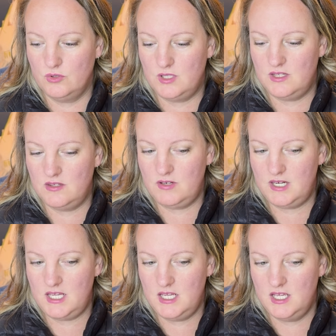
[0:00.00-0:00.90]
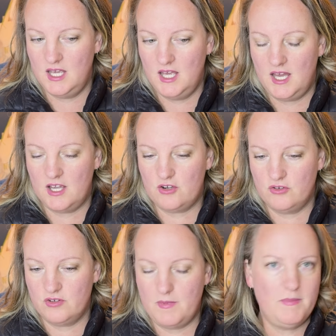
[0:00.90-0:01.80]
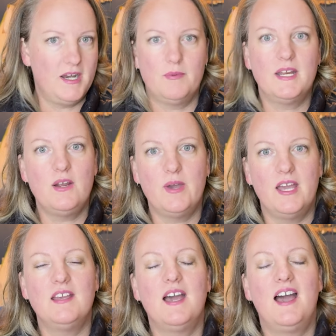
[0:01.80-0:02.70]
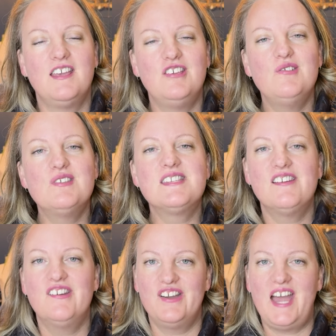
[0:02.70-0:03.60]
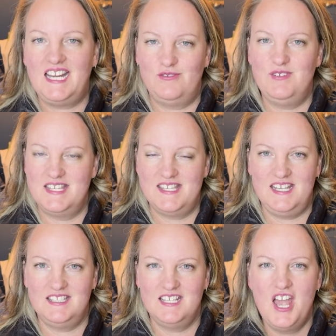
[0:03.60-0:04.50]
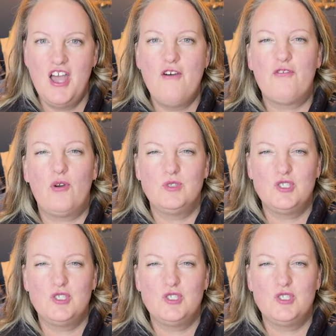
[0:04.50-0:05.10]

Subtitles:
23, I can't remember now. But anyway, I used her Advent set from